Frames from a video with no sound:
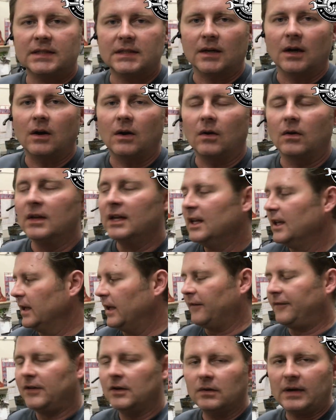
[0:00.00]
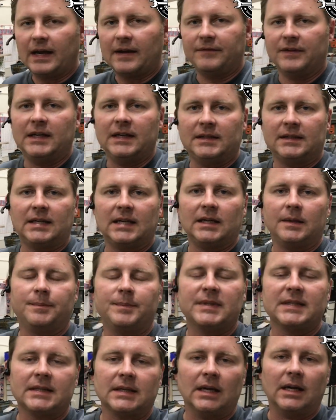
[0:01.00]
So if you have any
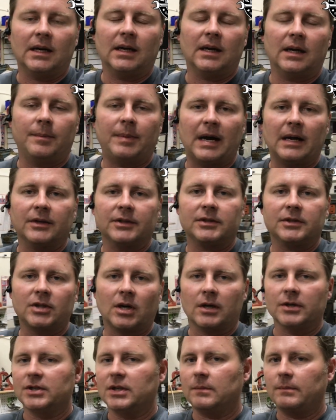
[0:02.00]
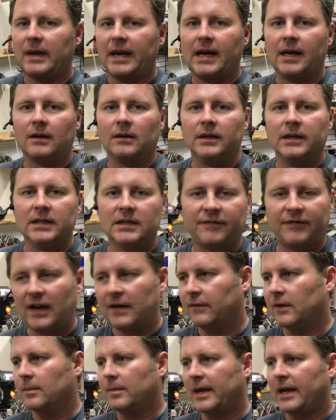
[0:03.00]
tips uh, about charging batteries,
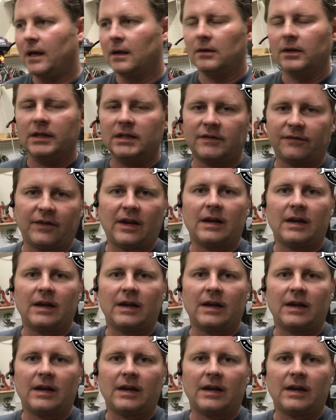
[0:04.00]
favorite batteries,